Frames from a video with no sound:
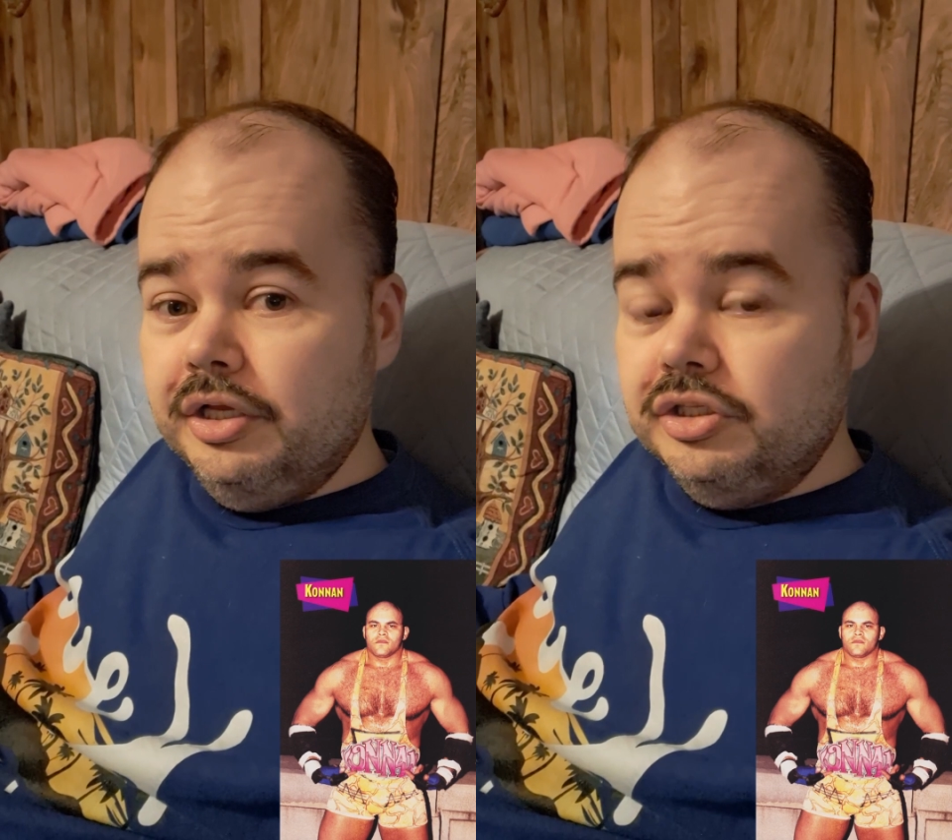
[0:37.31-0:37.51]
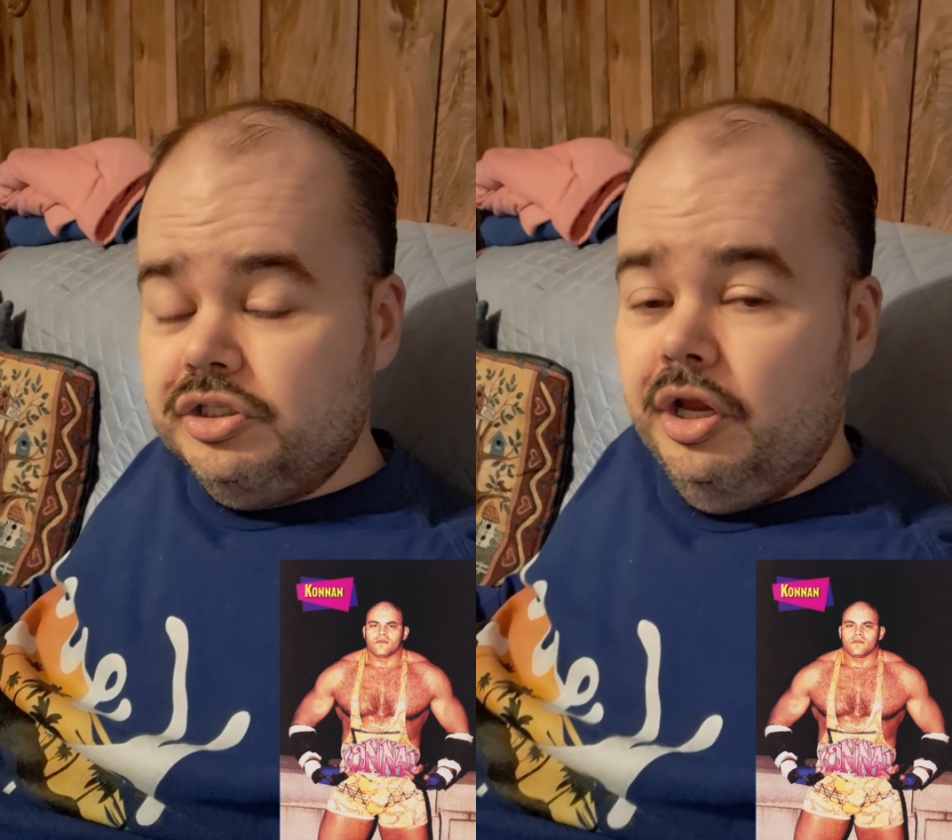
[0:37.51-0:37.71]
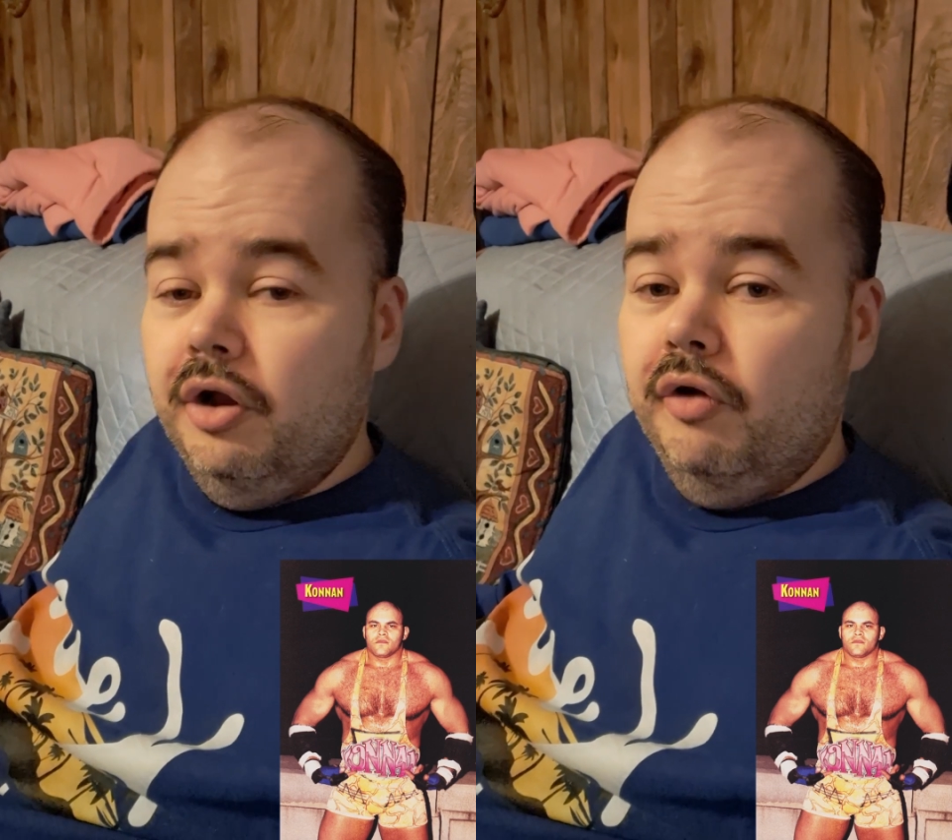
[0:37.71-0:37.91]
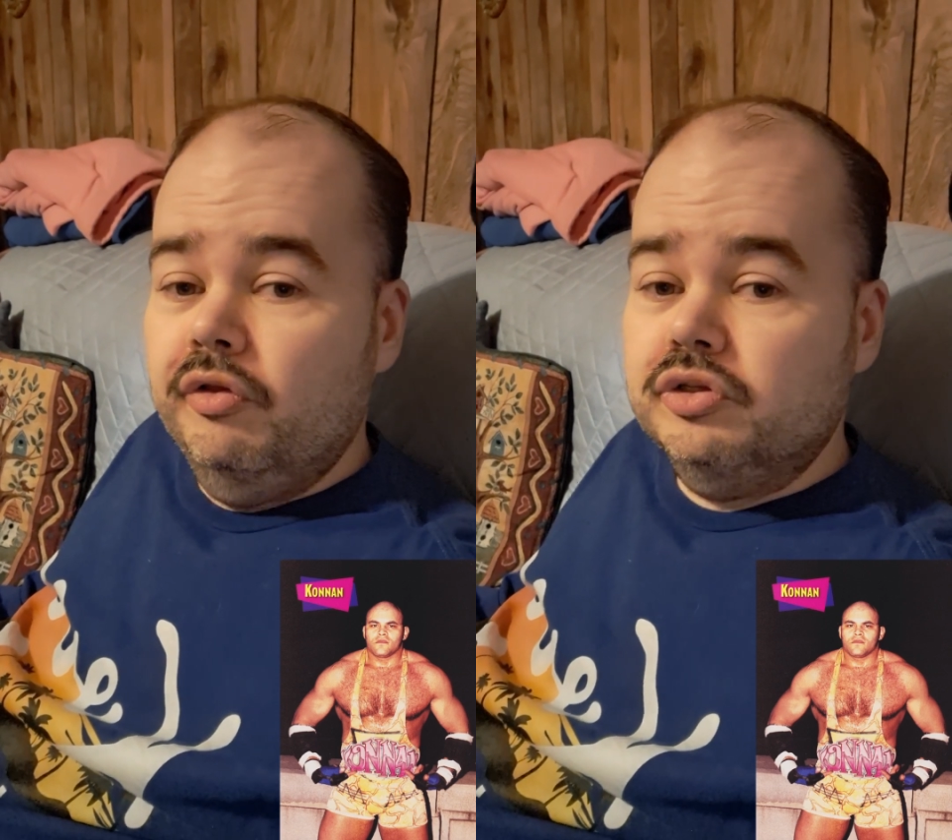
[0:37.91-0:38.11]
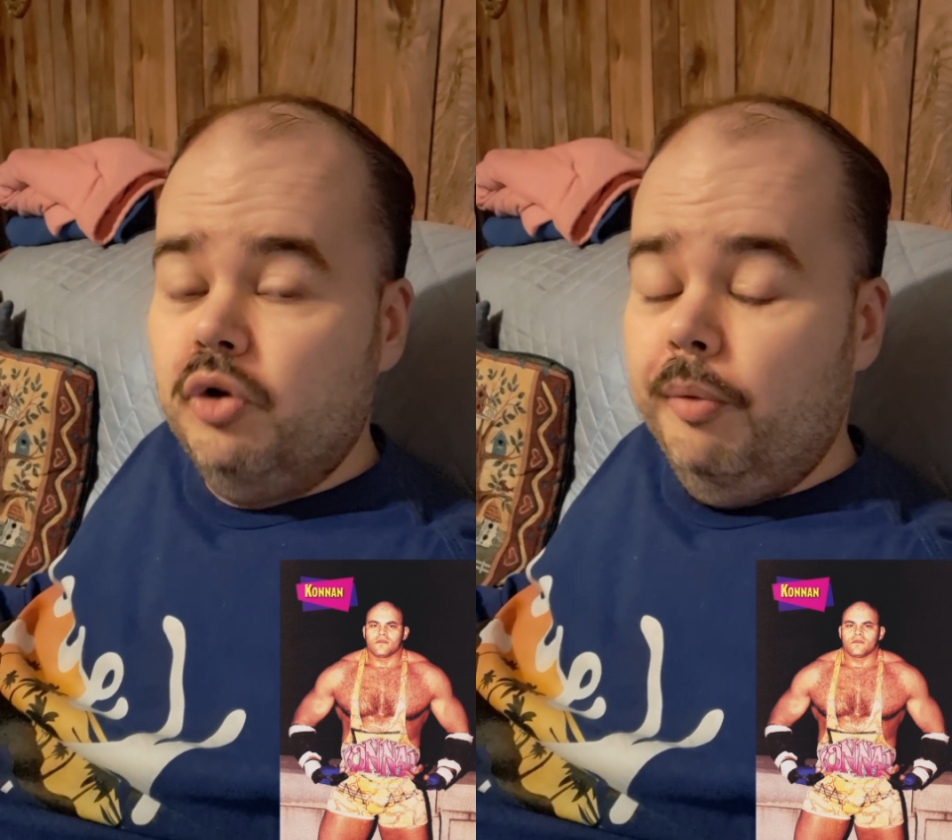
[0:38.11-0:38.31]
steal
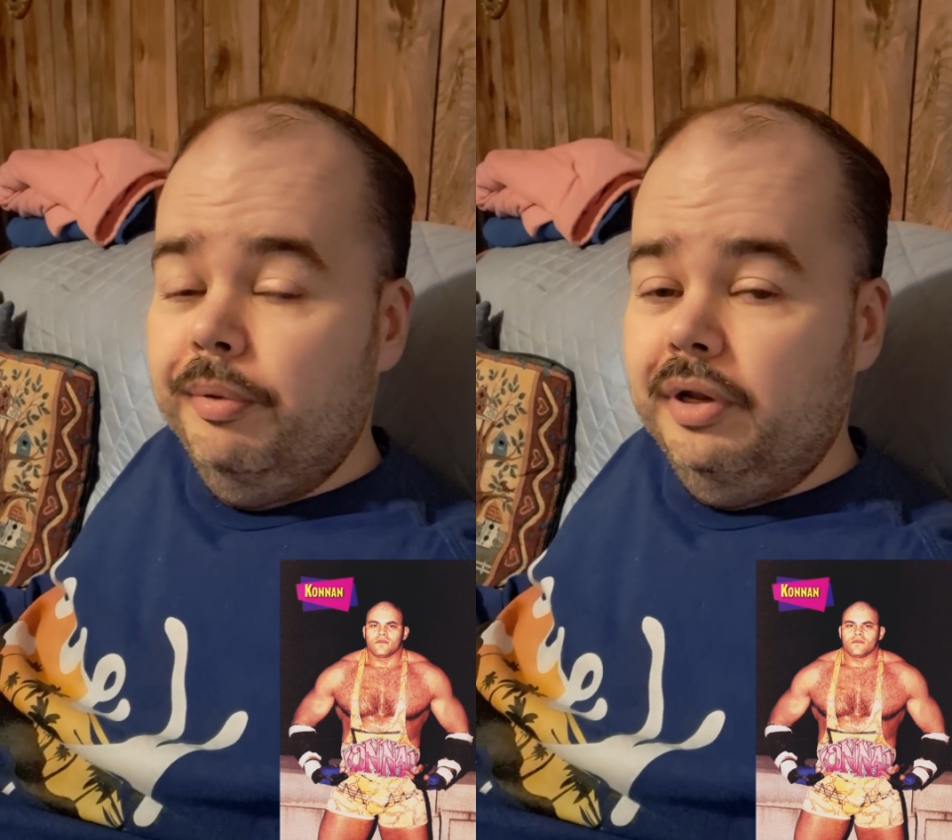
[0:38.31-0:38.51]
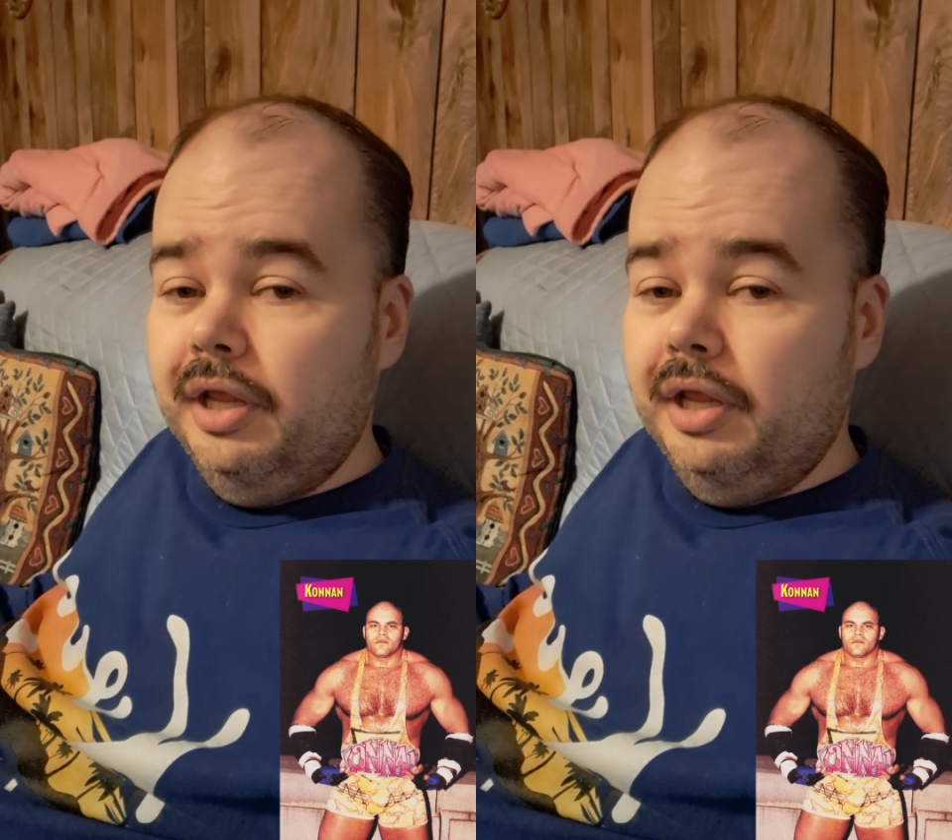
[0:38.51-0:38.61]
the Scorpion